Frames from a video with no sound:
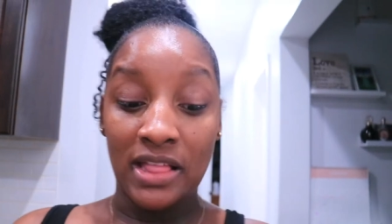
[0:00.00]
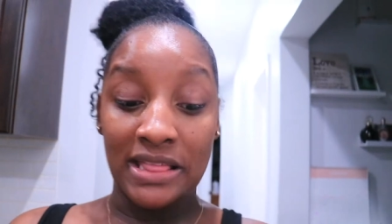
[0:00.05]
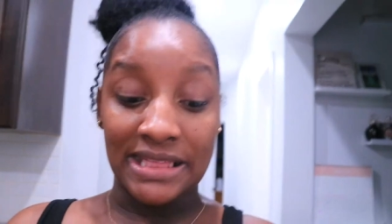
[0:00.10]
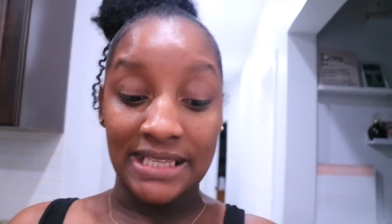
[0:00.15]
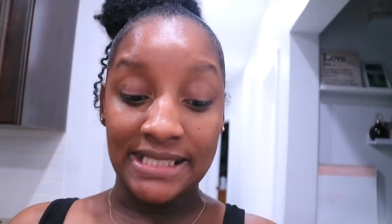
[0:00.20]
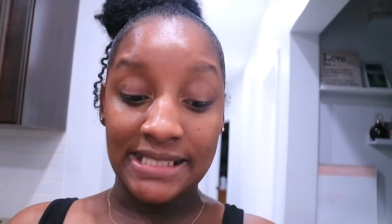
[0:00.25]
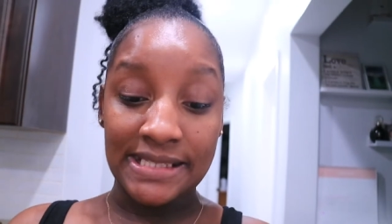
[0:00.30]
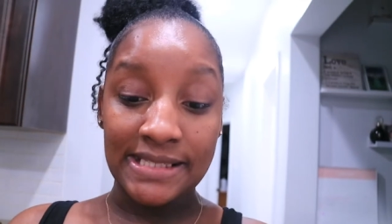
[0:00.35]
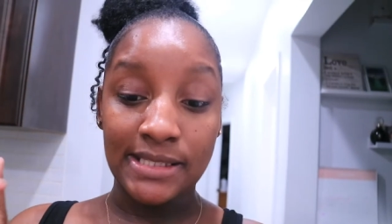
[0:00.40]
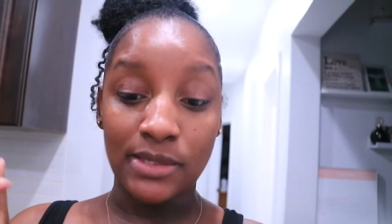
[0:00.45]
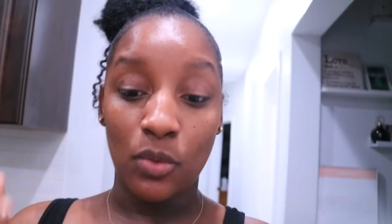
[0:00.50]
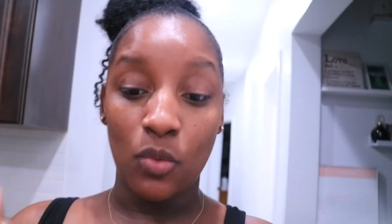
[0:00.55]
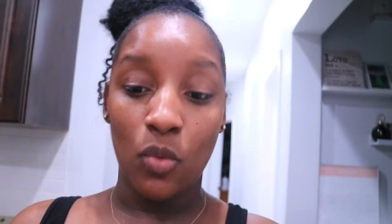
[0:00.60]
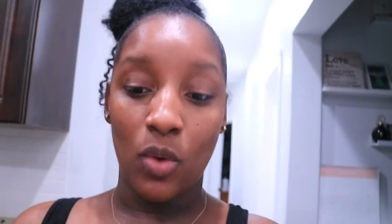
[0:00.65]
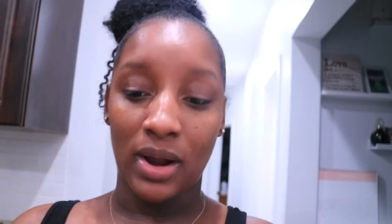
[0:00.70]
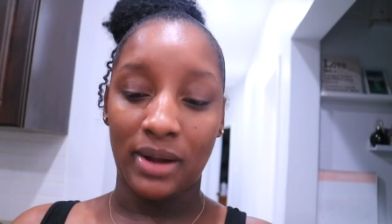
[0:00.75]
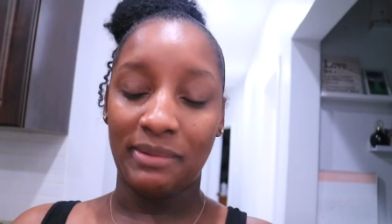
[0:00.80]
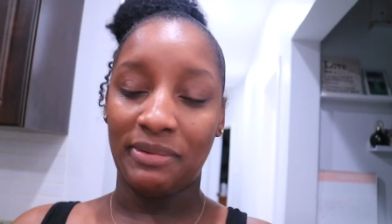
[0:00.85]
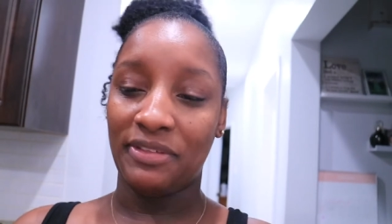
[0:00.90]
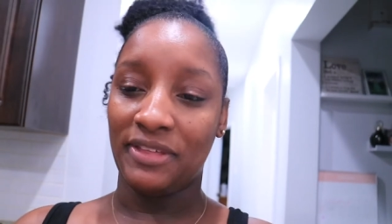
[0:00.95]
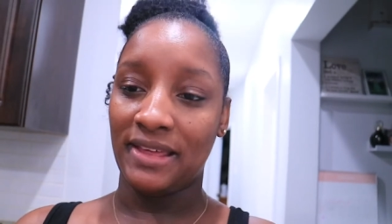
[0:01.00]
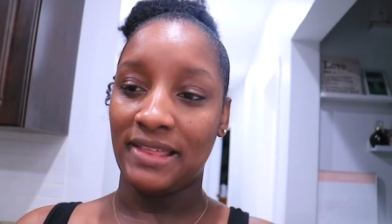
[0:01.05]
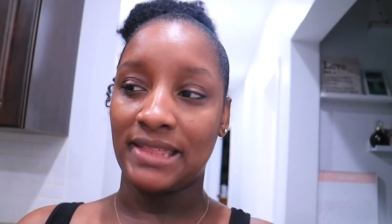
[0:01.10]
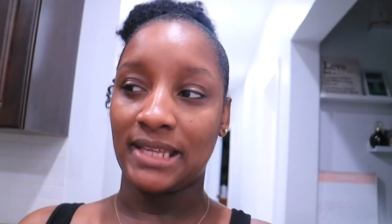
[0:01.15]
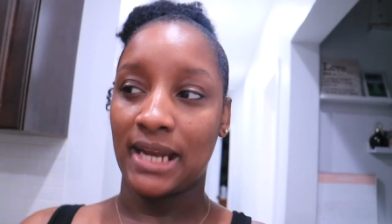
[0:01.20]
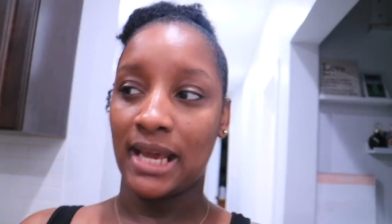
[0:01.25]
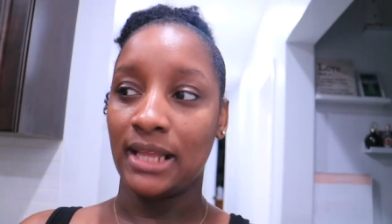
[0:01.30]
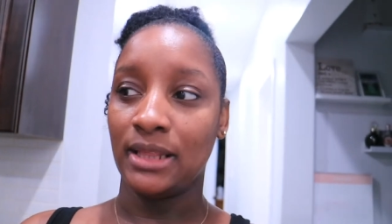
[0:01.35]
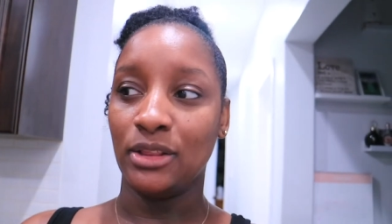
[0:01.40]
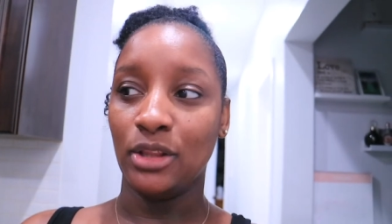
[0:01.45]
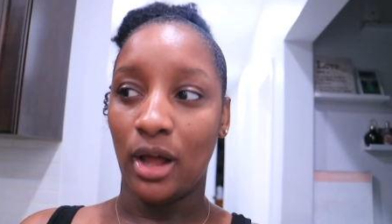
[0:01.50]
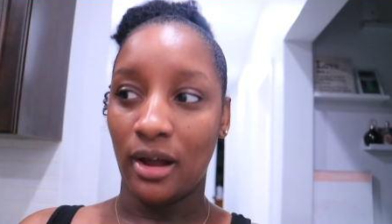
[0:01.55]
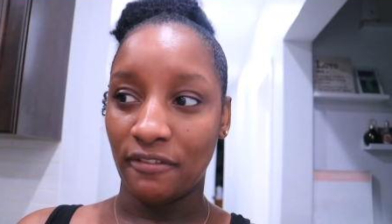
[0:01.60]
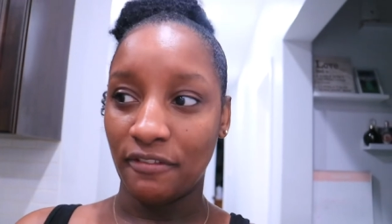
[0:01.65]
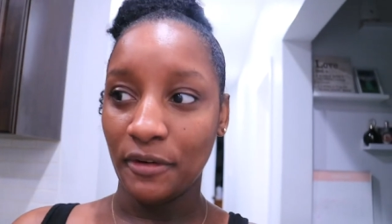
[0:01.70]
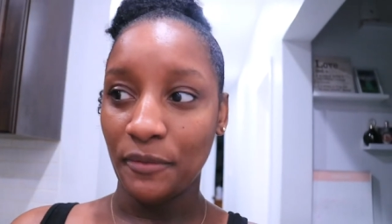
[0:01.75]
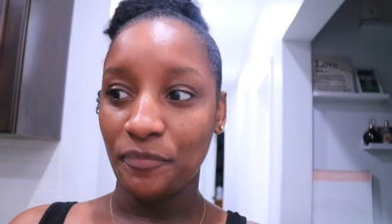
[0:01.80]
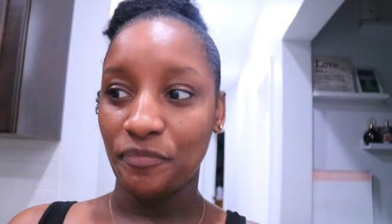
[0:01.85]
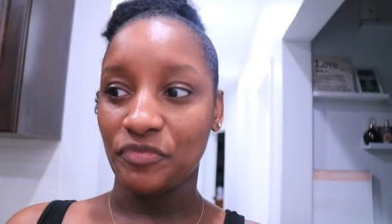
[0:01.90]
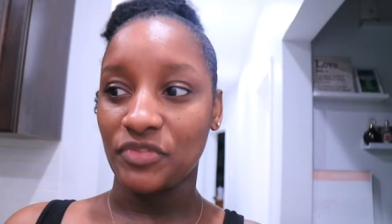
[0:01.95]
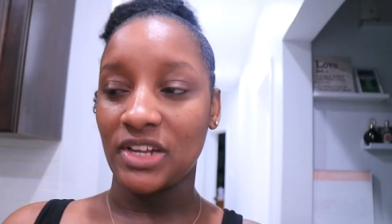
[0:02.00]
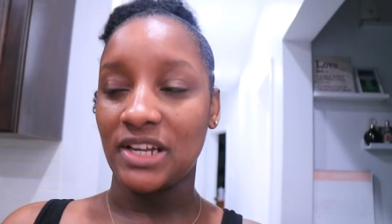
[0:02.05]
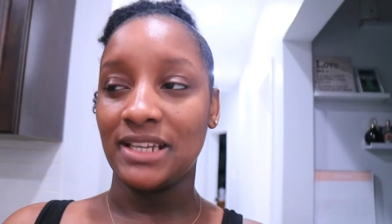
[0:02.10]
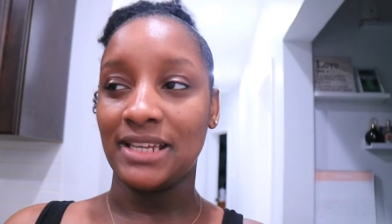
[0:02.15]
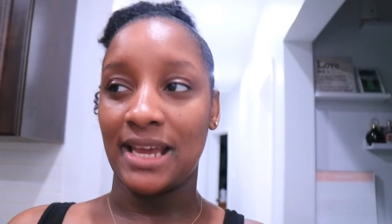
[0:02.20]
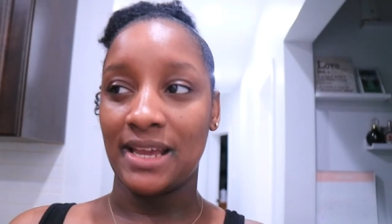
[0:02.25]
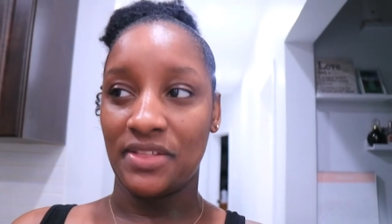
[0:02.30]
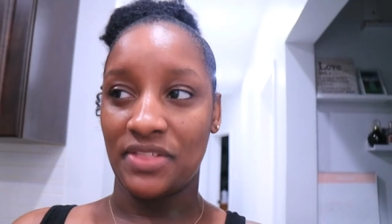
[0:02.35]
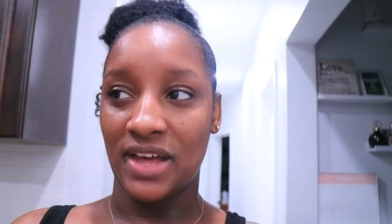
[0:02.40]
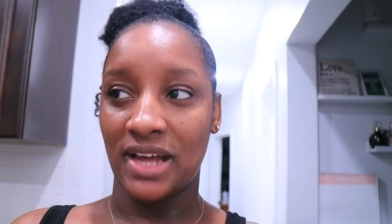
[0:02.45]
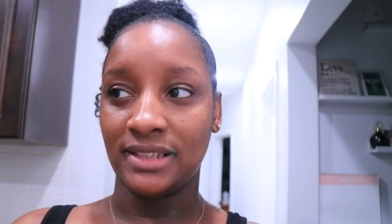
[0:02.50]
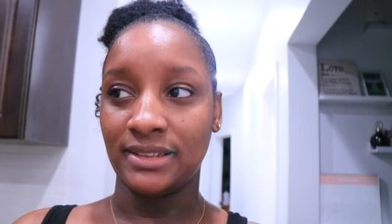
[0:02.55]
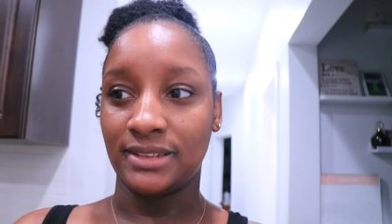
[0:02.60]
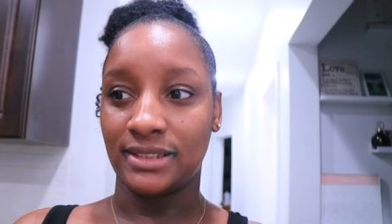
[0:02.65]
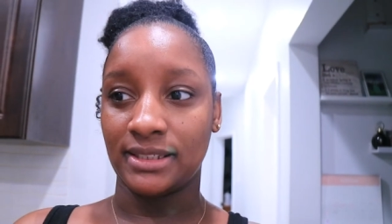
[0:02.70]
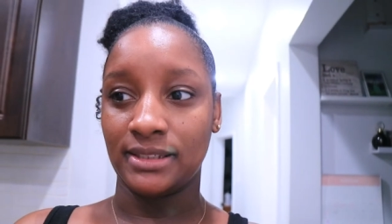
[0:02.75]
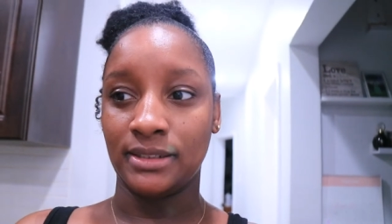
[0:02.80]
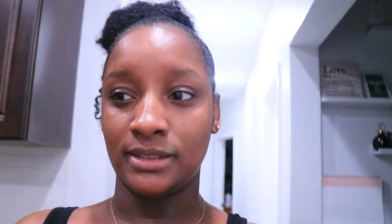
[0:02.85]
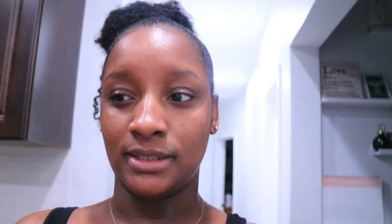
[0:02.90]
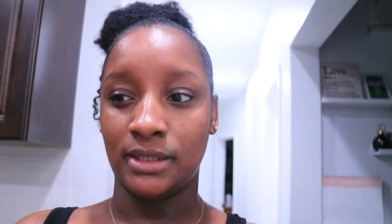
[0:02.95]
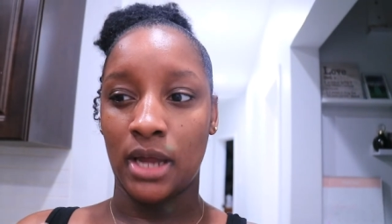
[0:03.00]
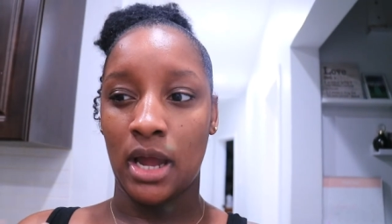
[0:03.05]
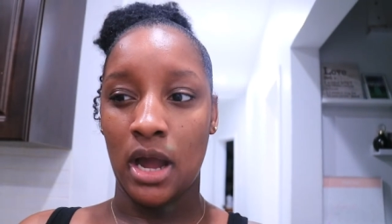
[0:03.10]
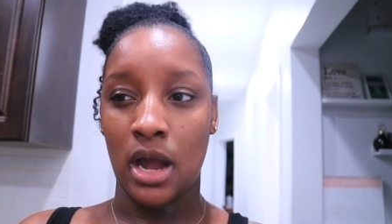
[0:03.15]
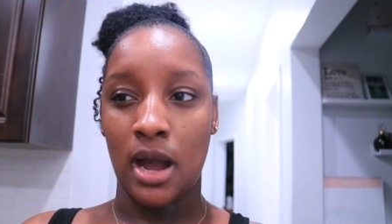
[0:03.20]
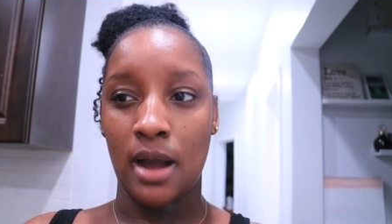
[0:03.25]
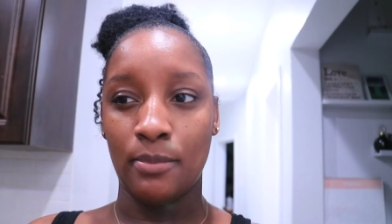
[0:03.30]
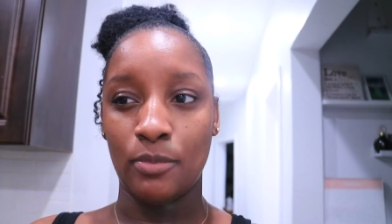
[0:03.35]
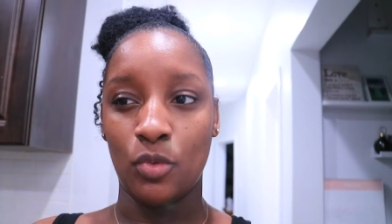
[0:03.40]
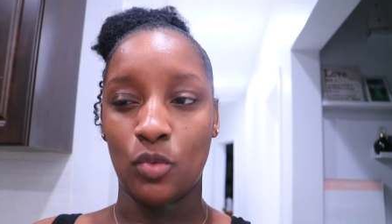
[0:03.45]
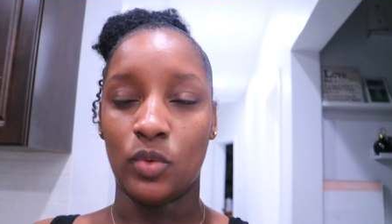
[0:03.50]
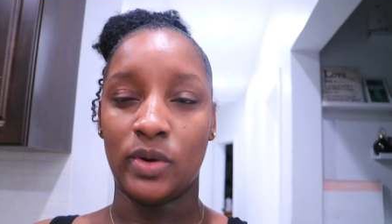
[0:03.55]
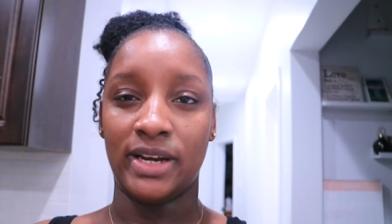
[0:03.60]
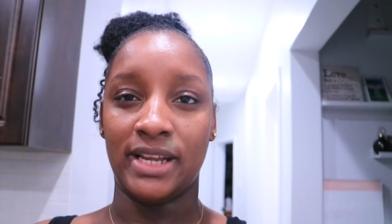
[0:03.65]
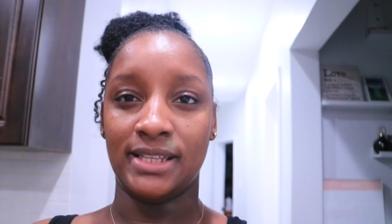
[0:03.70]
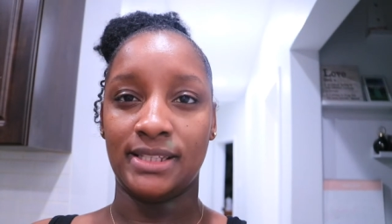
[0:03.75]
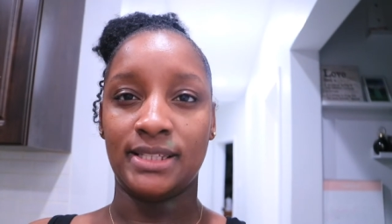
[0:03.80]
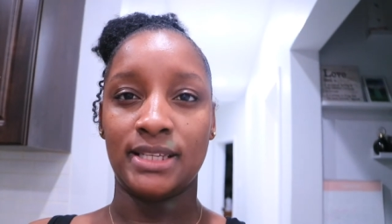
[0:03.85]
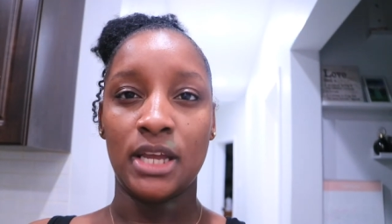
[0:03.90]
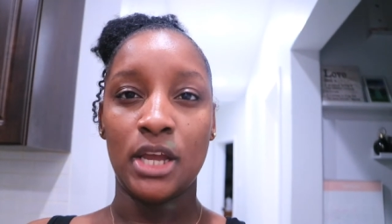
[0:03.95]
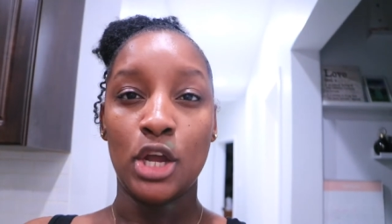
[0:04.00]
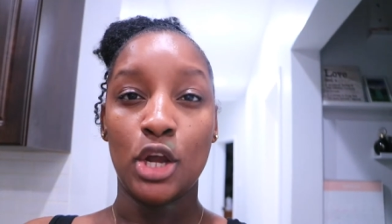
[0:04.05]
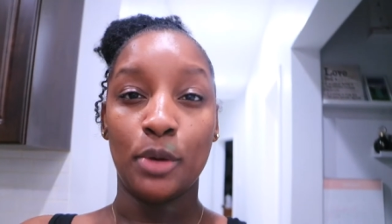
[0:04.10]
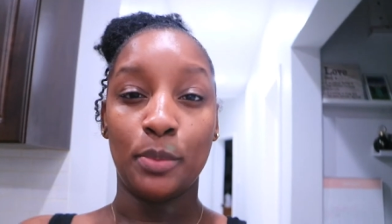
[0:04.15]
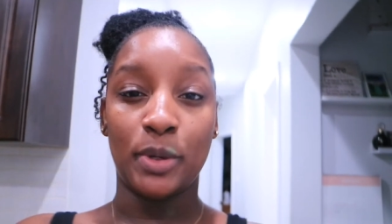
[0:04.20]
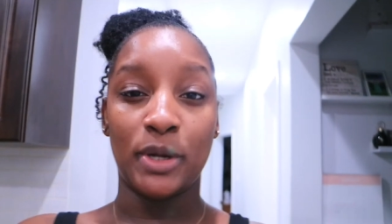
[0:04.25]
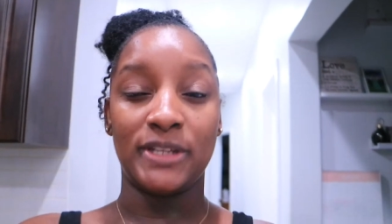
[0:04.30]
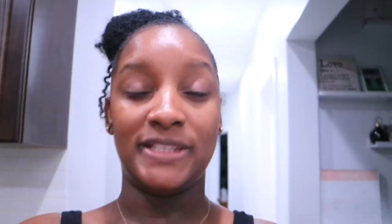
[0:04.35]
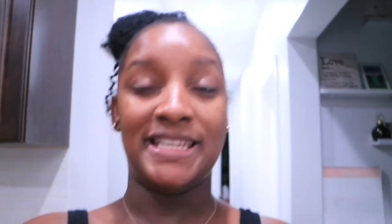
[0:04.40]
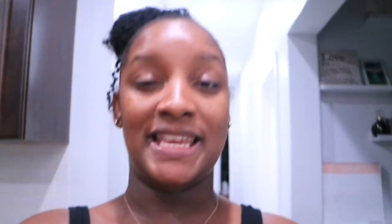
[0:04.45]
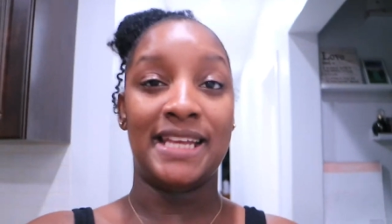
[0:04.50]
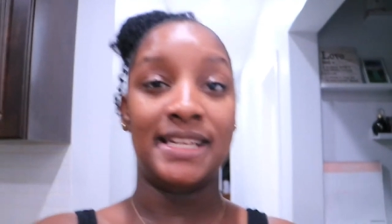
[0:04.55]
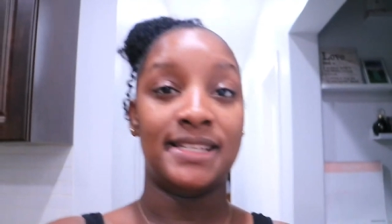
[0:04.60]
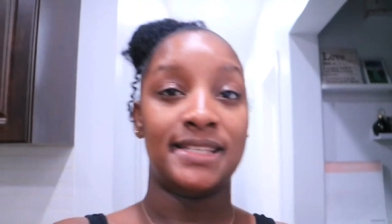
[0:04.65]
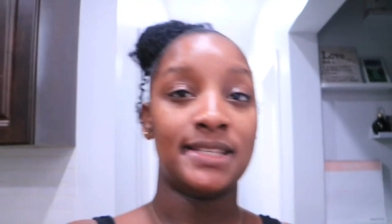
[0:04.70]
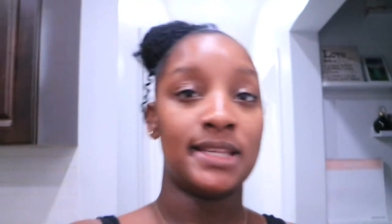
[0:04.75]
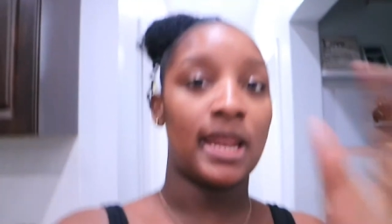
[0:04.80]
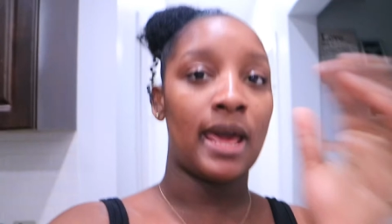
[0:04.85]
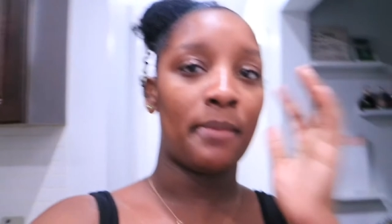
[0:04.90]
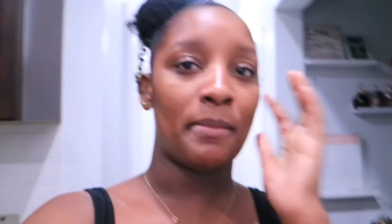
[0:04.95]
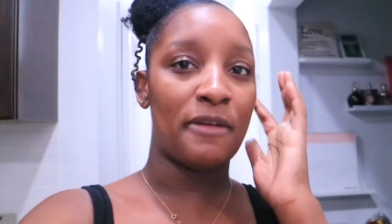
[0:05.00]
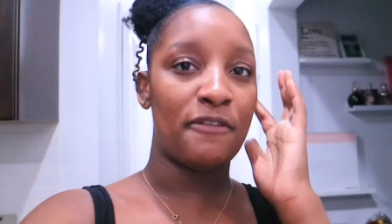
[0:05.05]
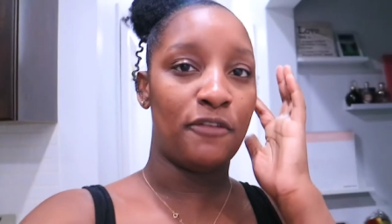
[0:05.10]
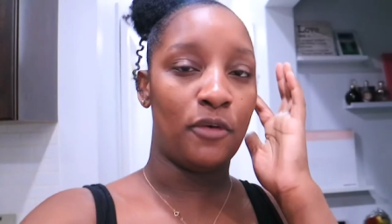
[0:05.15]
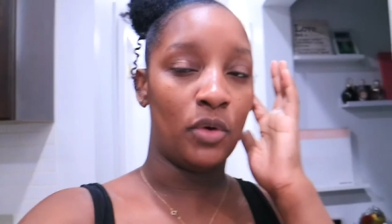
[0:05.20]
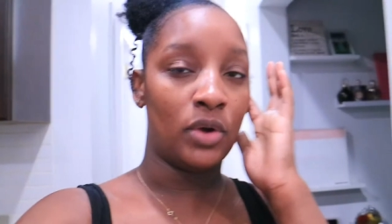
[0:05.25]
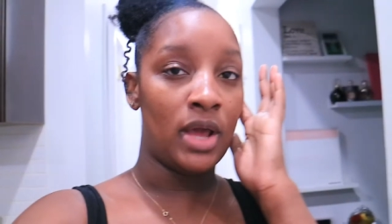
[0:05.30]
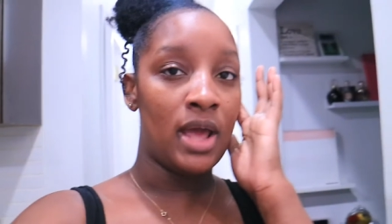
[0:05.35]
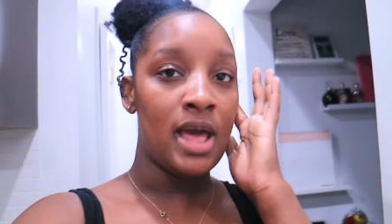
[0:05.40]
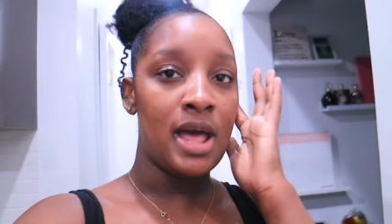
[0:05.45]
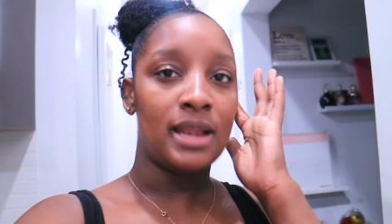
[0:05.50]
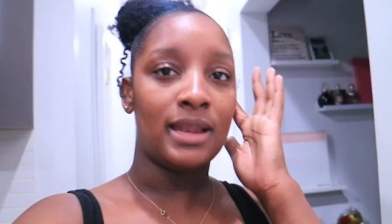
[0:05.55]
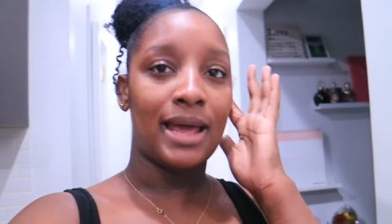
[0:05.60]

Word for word: This is the one thing that I love, like that, um, when it pertains to, like, my phone.